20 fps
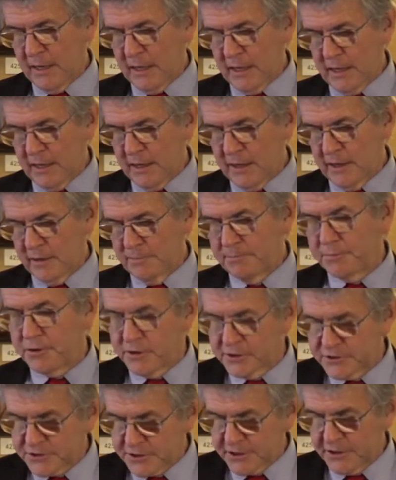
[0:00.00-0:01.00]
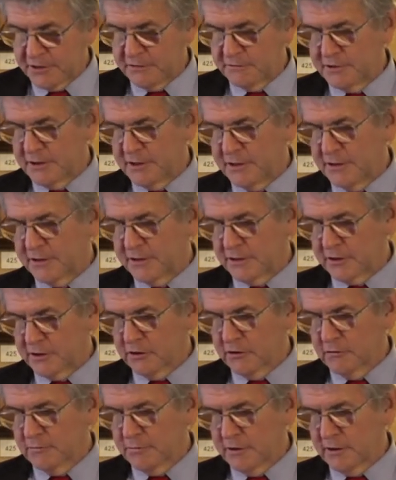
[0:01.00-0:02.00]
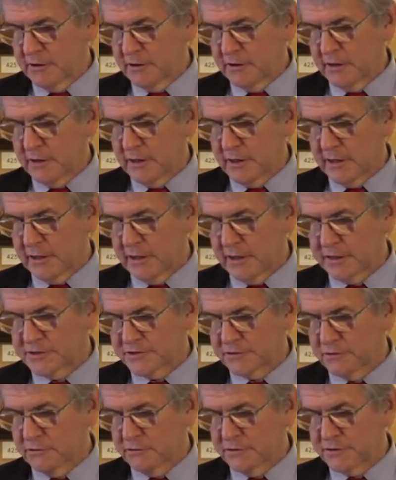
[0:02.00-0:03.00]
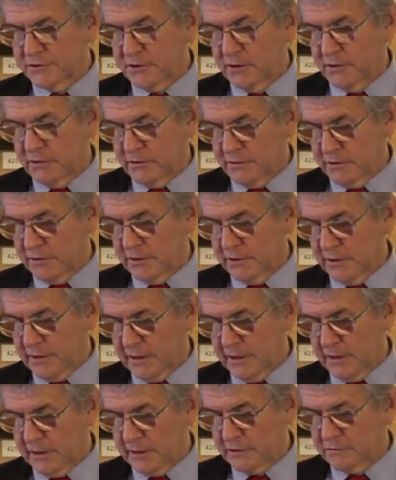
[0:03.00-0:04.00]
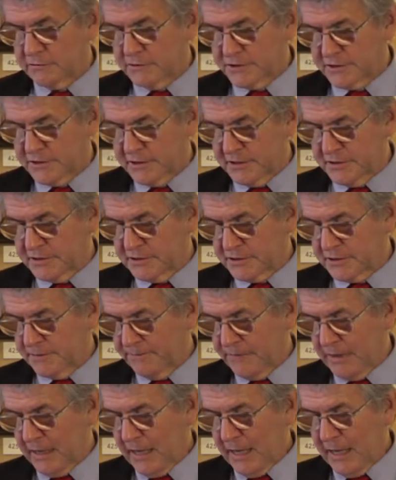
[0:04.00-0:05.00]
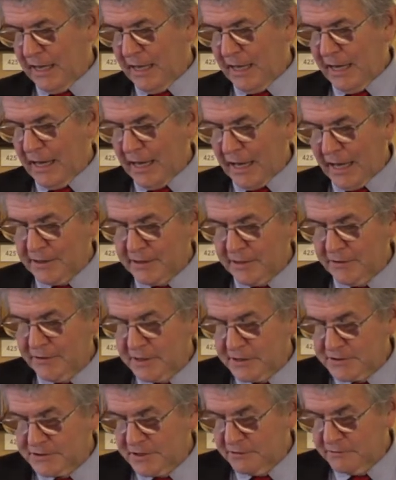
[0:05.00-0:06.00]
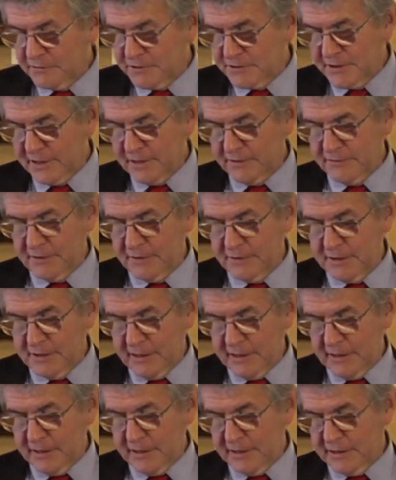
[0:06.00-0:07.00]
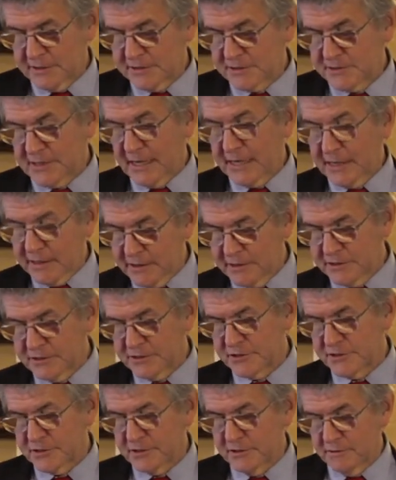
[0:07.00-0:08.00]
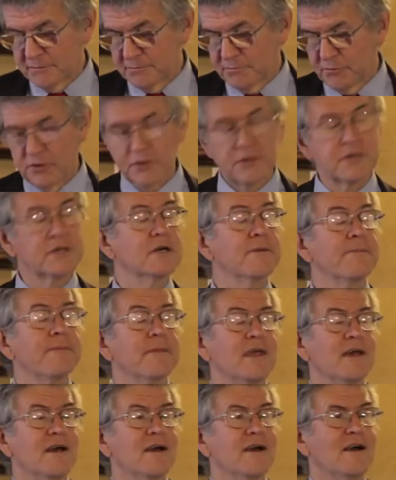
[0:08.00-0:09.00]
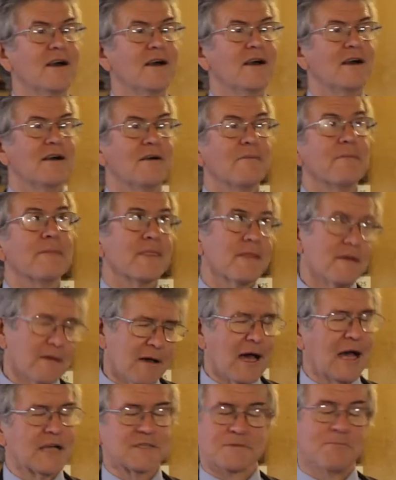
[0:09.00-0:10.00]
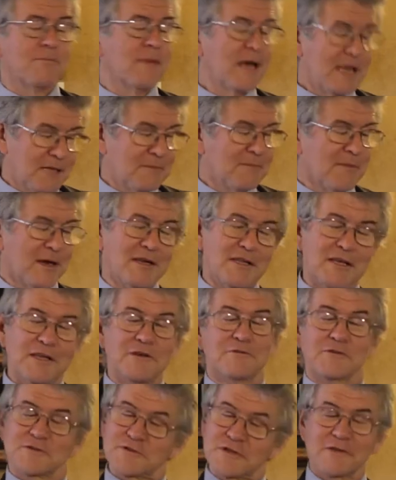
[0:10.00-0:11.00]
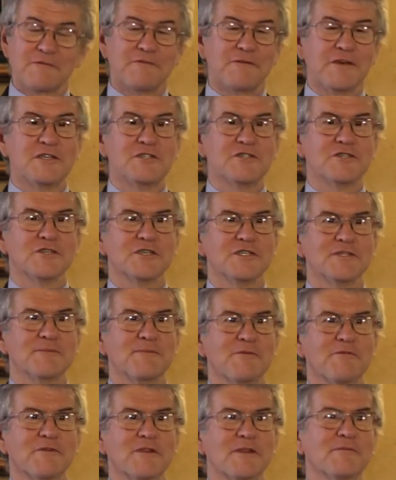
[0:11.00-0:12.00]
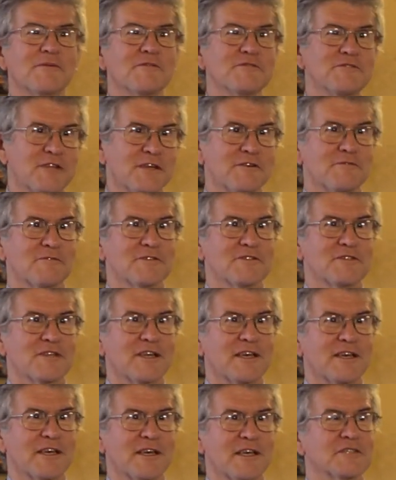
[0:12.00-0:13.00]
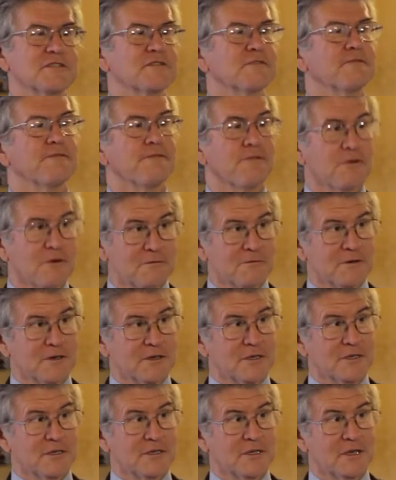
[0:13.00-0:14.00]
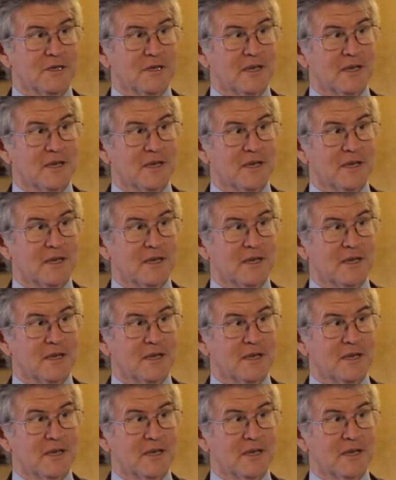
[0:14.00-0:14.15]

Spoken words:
Persecuted, the Global Assault on Christians. And I think it's interesting that the Silenced book has many, many interesting features, but one of the most interesting is the foreword,